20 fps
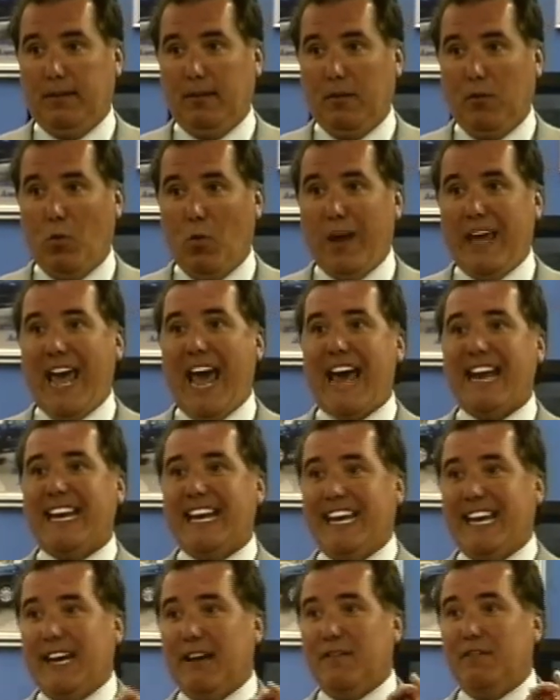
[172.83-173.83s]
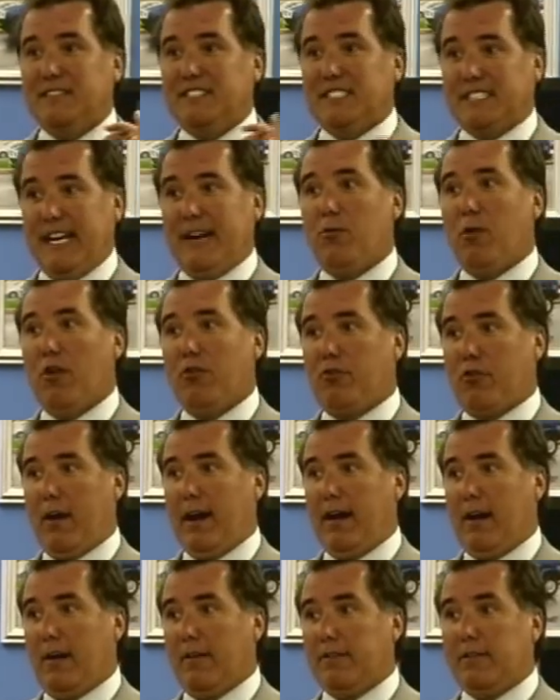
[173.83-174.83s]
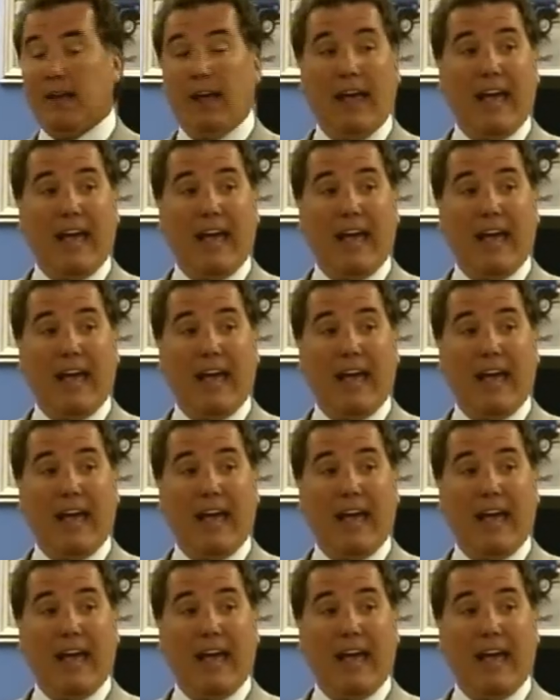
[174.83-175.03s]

We had to give zero trade-offs.